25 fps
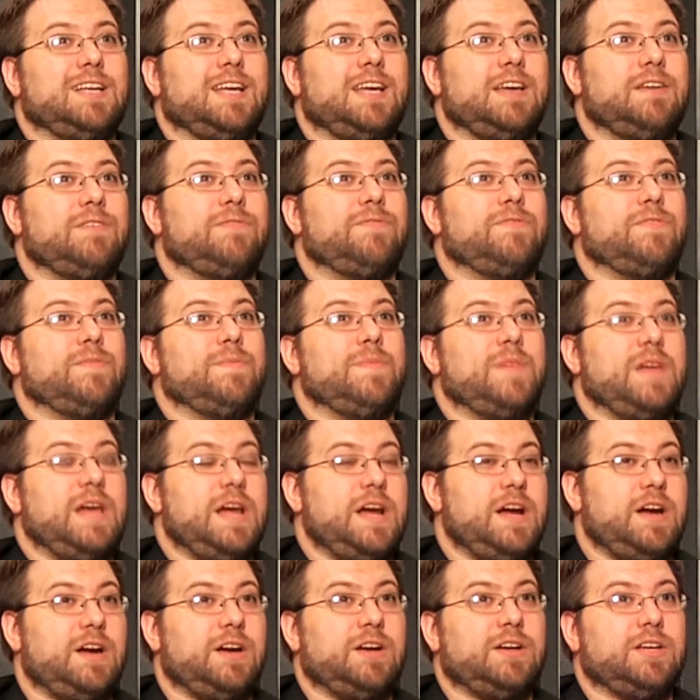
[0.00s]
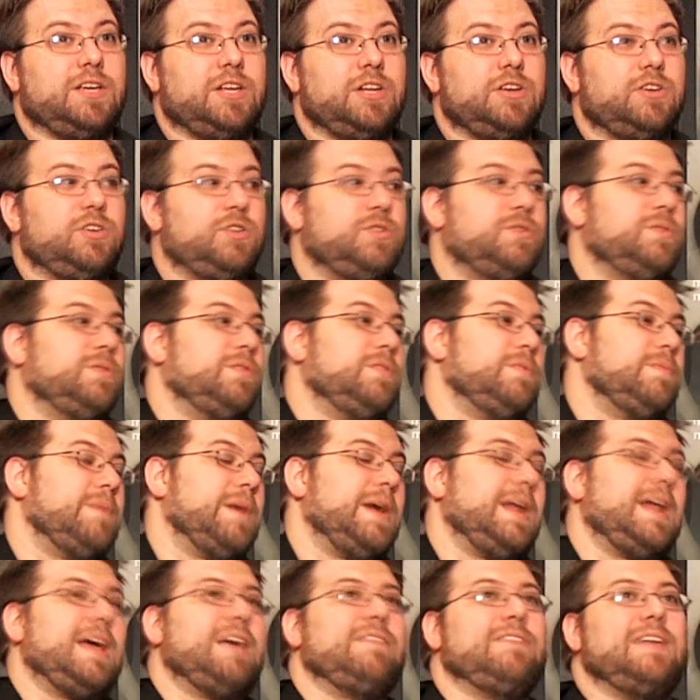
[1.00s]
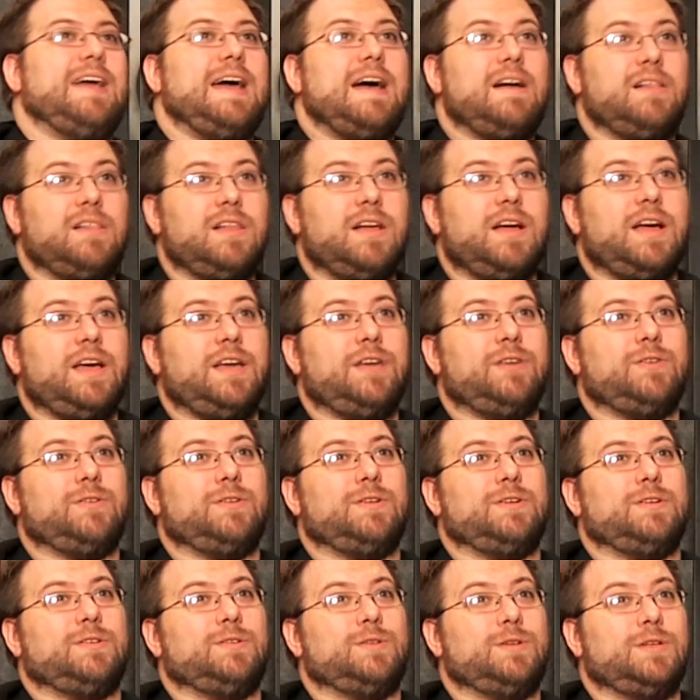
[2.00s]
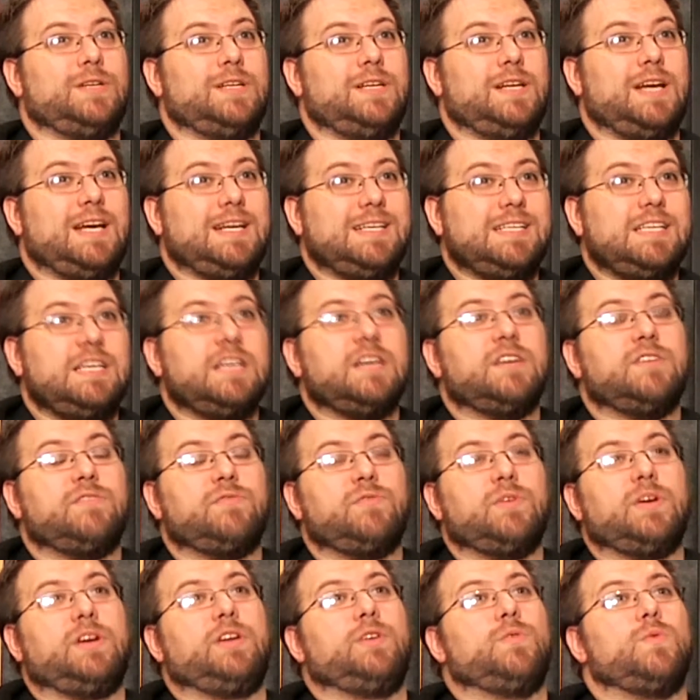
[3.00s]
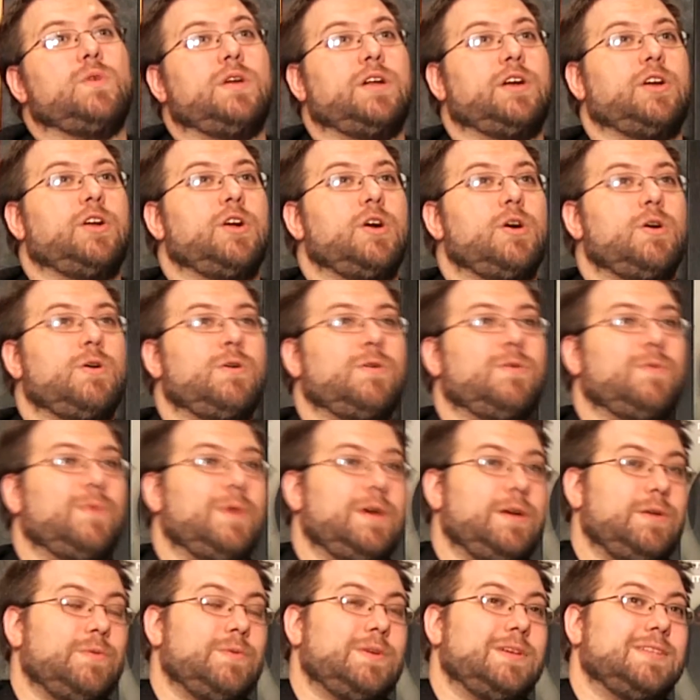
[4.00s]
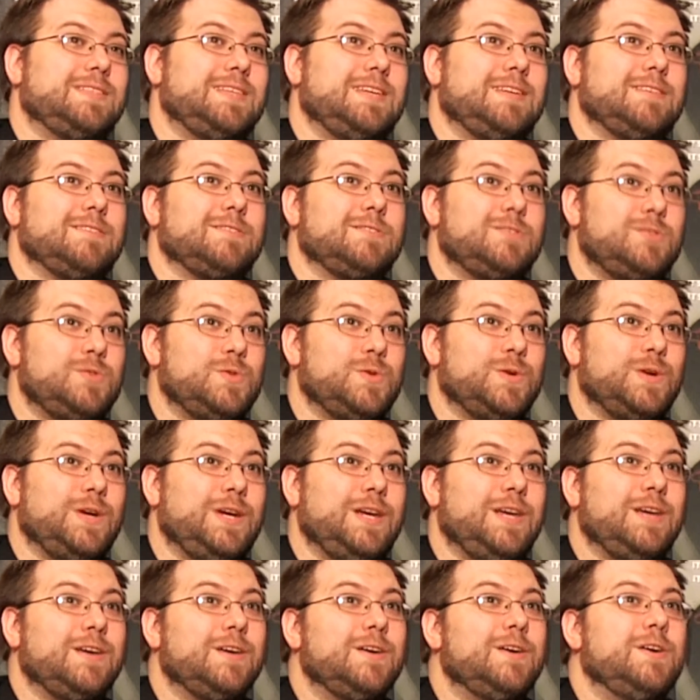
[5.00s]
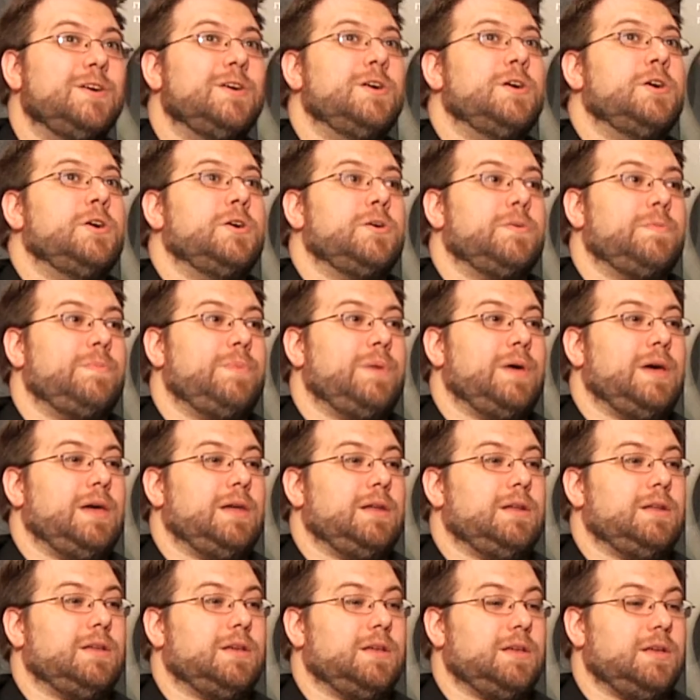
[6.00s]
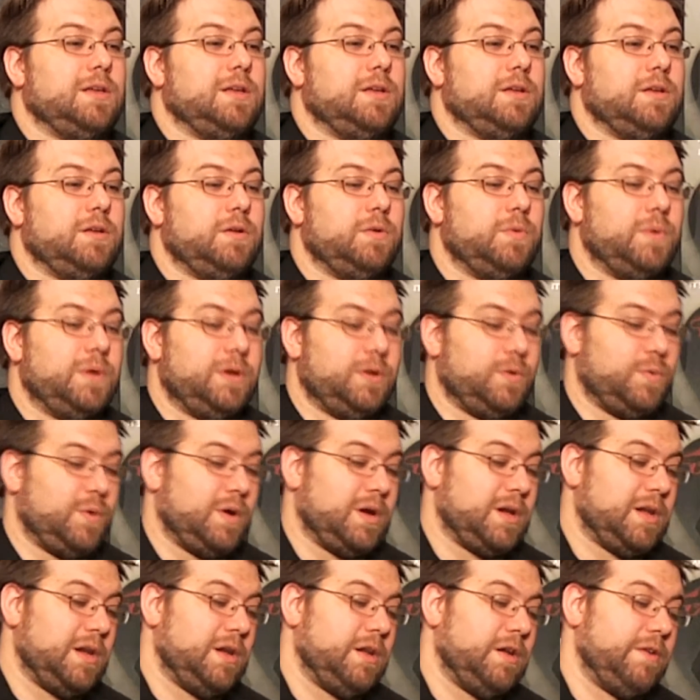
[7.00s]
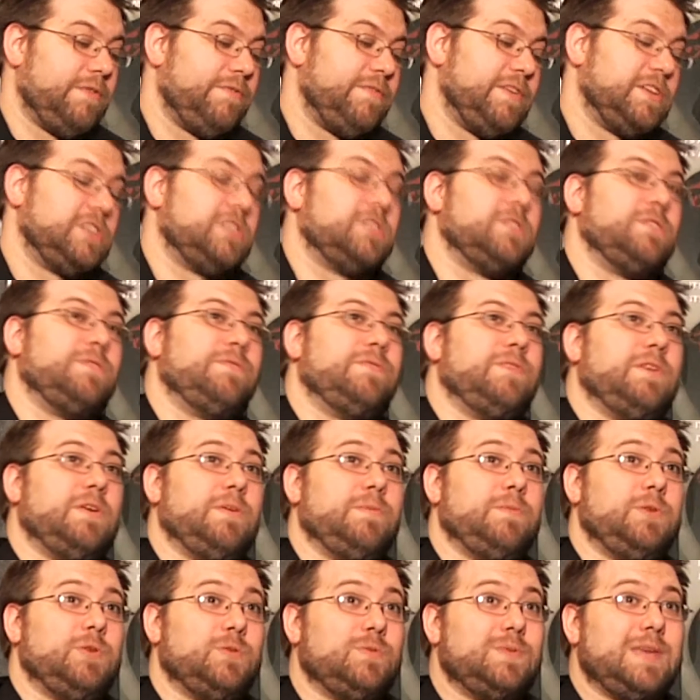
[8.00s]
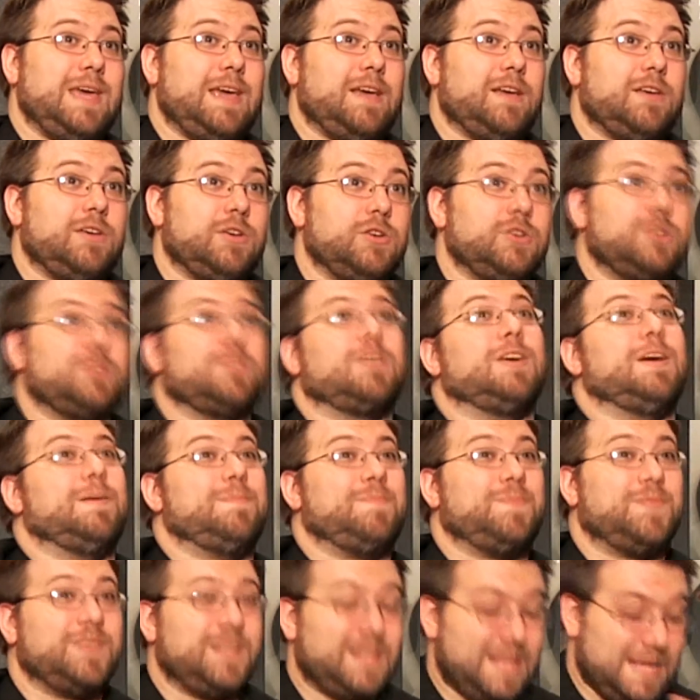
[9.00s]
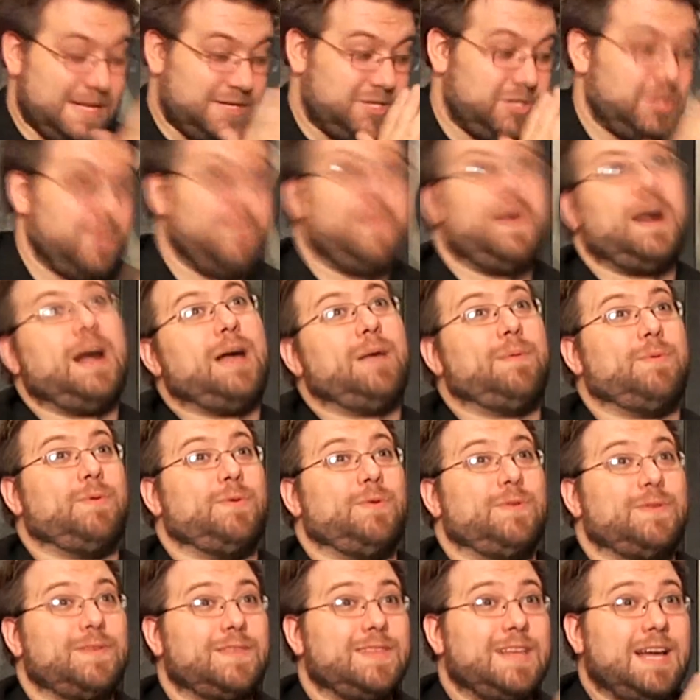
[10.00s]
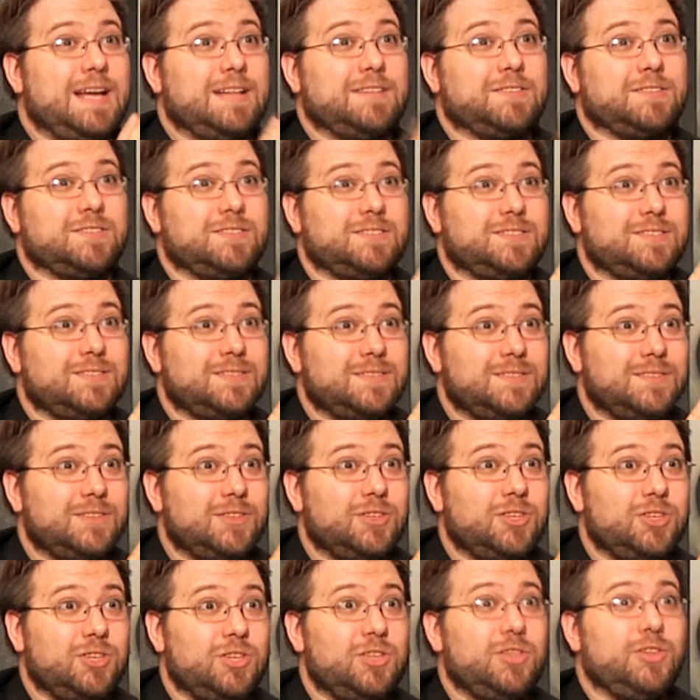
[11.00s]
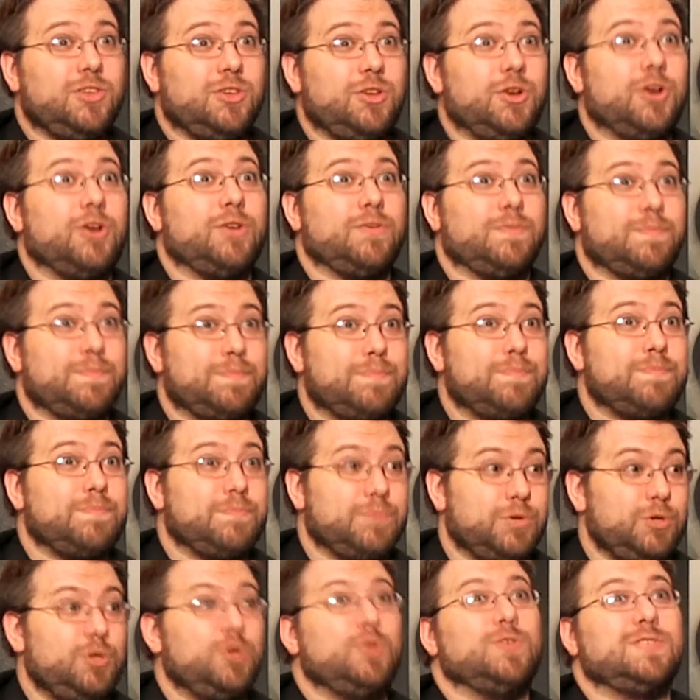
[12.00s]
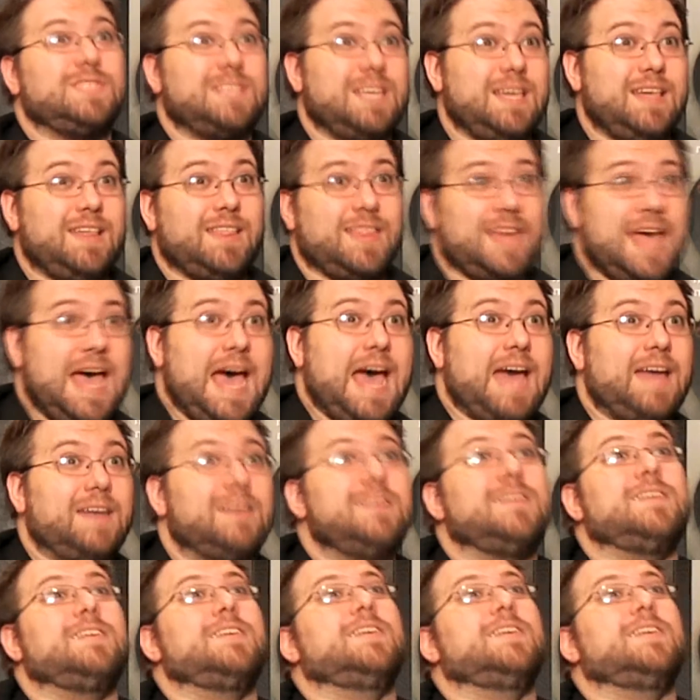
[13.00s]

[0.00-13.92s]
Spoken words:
and from there you might have an outline or an idea of where you want to go or where you want to take the story. But when you're working in a fictional film, you take your script and that's your Bible, and you're producing that.